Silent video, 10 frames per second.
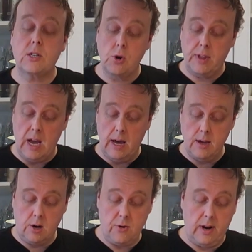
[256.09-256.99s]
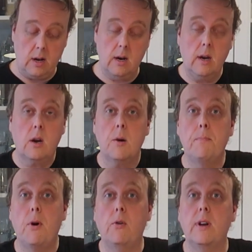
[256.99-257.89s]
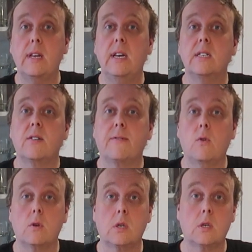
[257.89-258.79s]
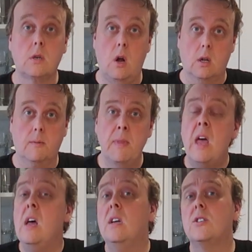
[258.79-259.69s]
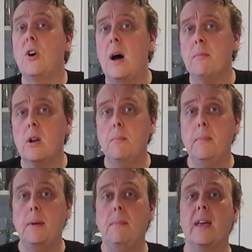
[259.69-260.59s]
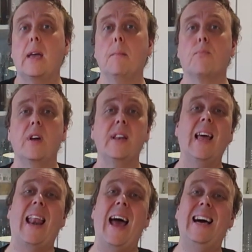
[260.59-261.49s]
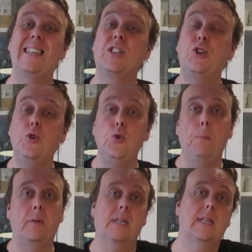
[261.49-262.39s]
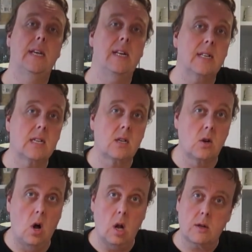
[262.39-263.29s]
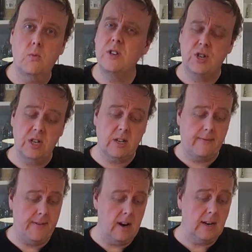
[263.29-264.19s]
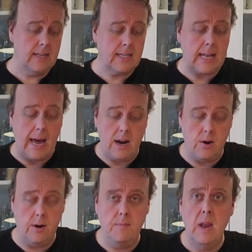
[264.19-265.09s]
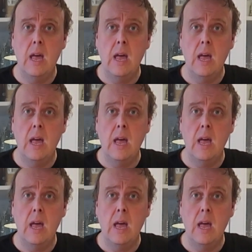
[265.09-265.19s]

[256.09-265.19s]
So the other critical component is, of course, salt. So I'm going to be making bread that has 2% salt, which is fairly standard.